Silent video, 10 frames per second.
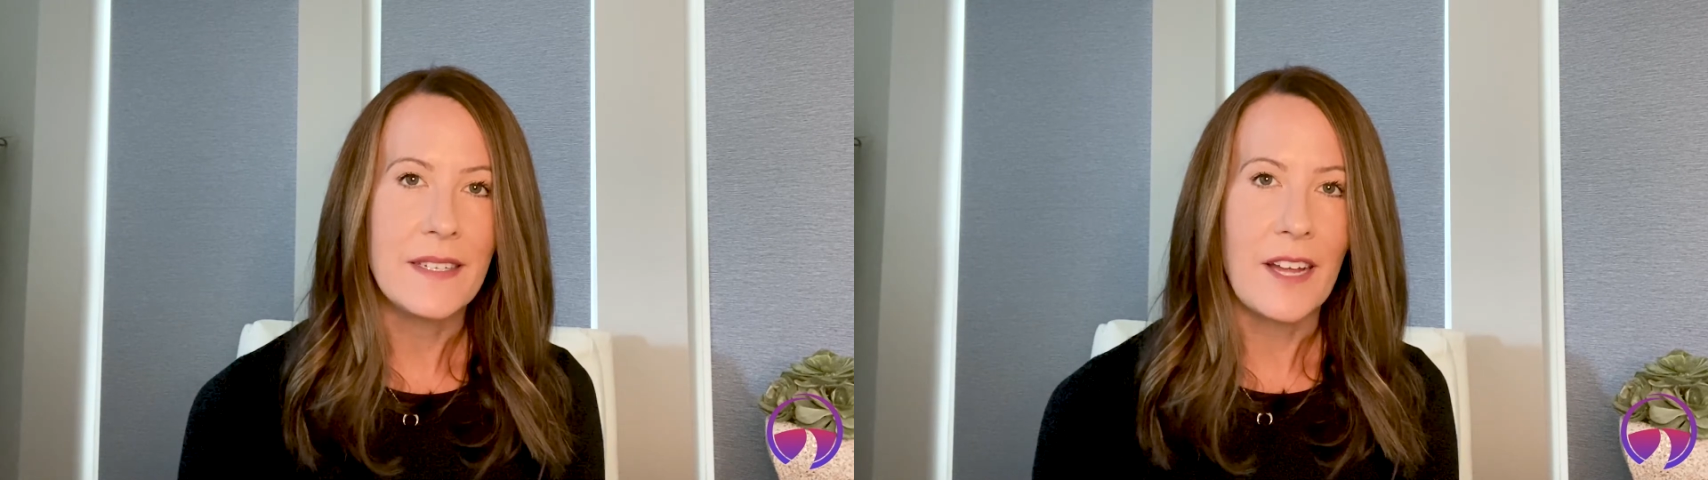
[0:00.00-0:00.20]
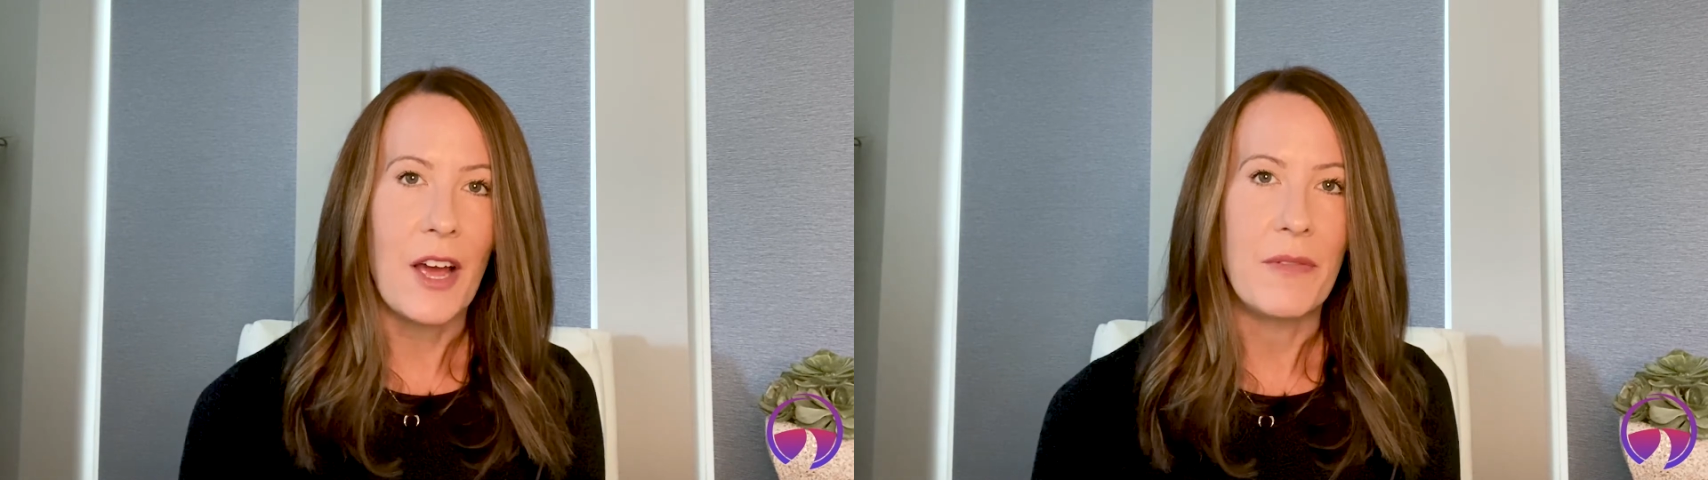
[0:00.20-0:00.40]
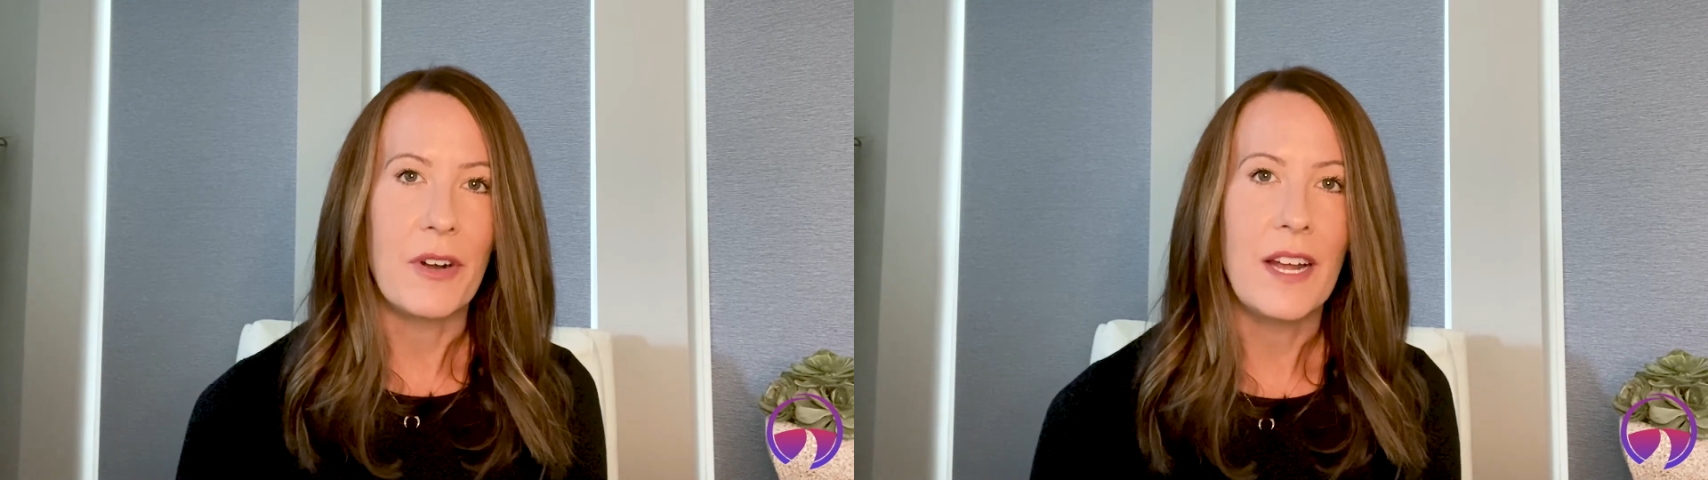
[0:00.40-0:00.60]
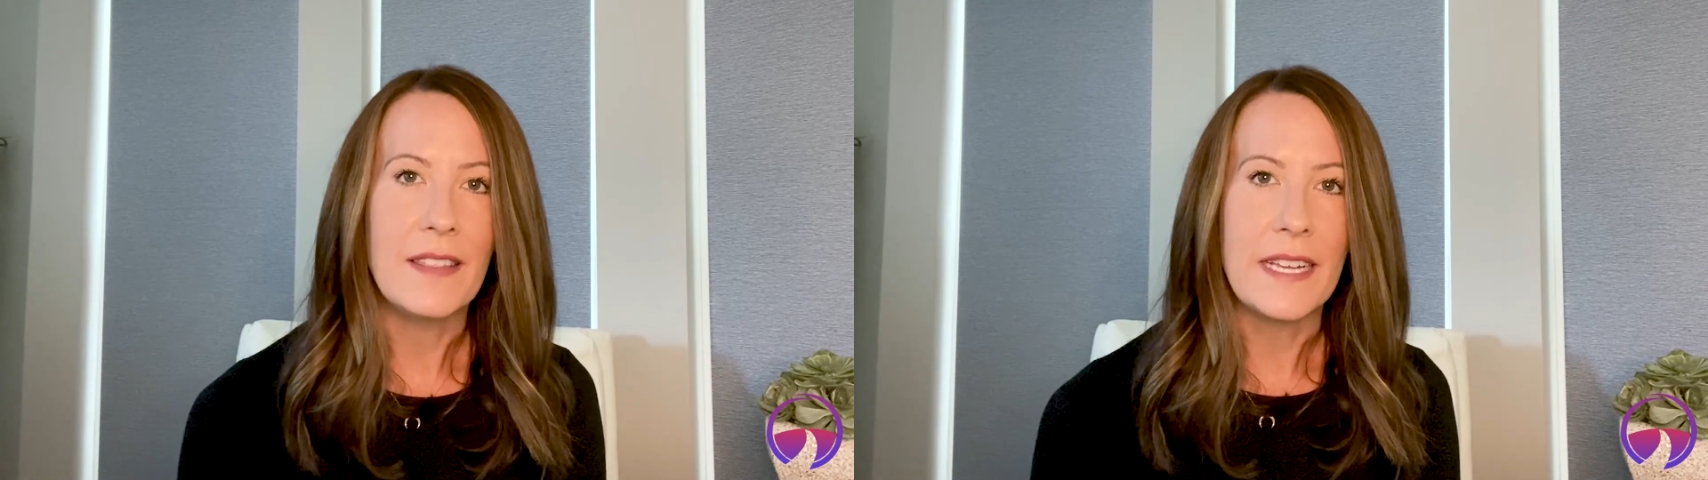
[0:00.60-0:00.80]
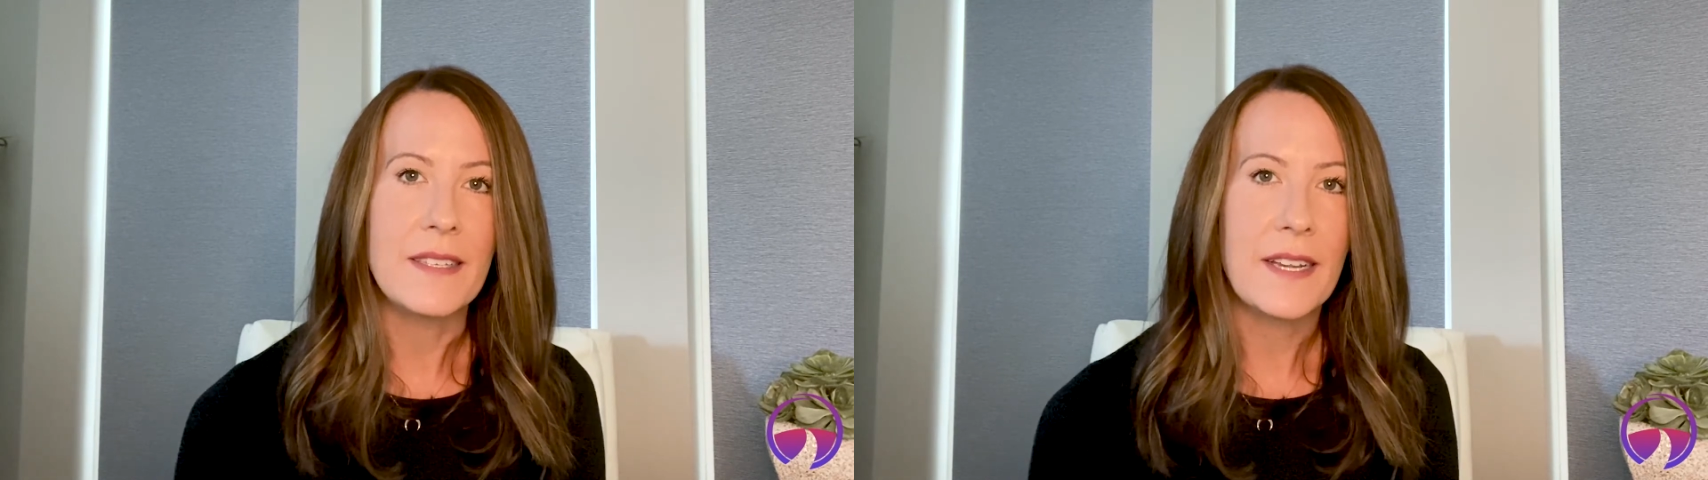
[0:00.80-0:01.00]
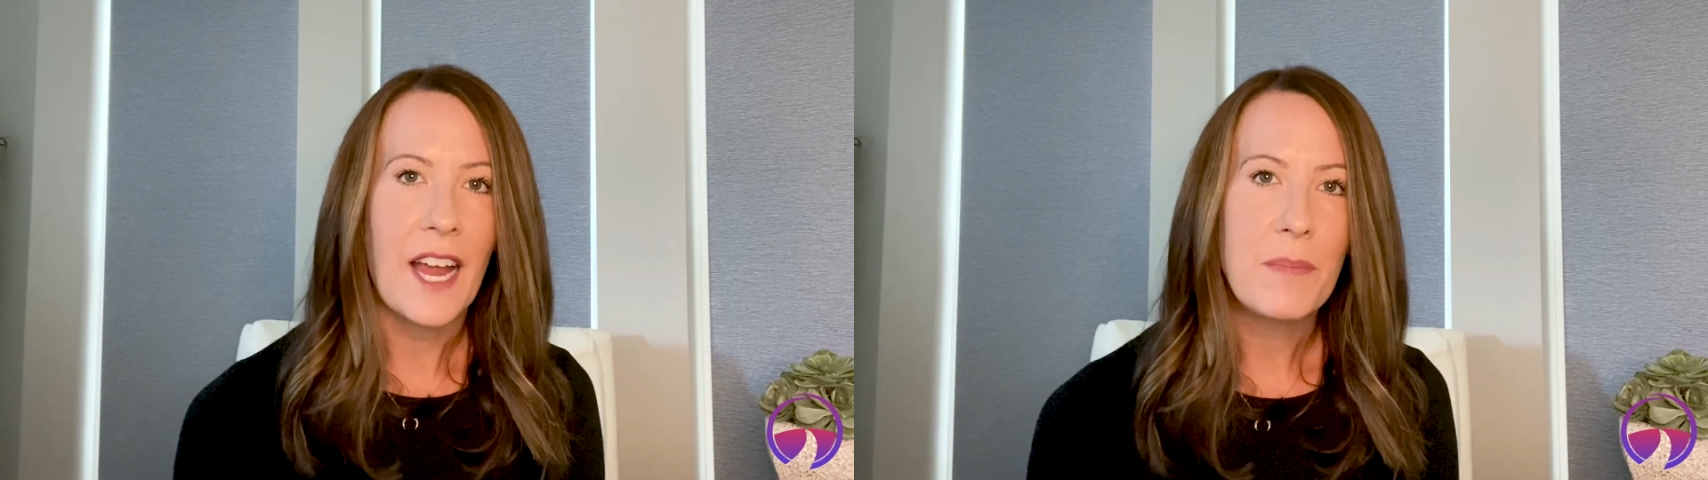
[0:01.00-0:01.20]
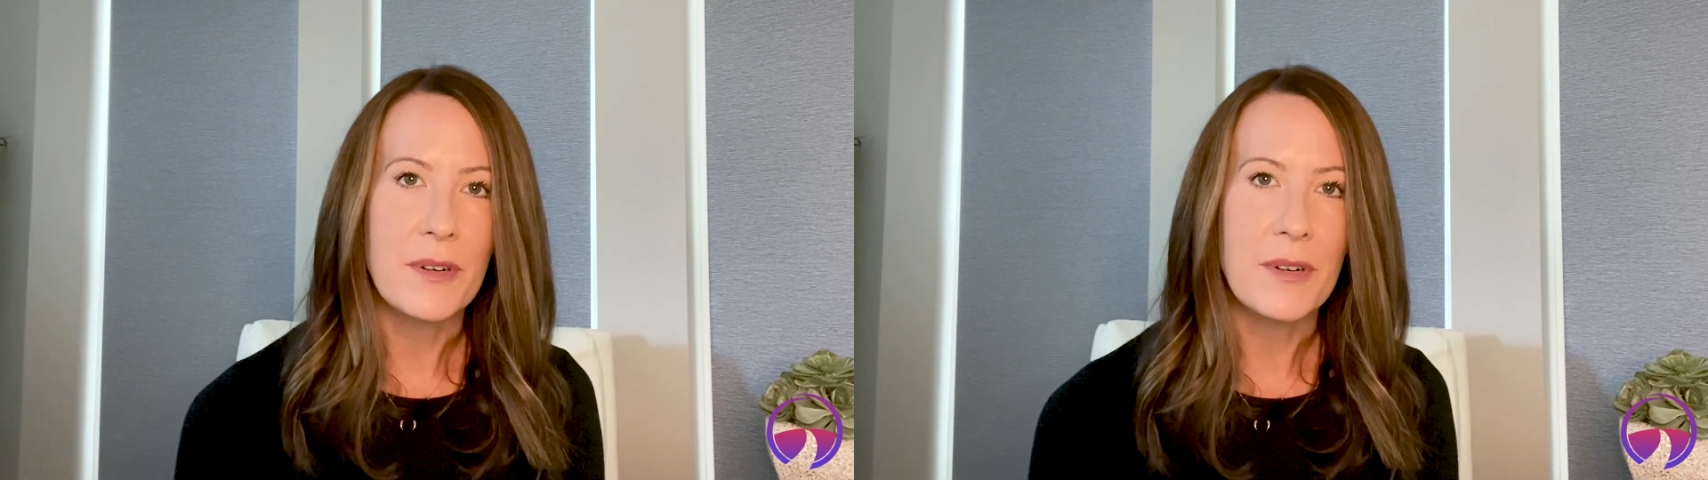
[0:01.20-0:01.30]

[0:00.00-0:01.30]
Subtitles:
to cover a LASIK eye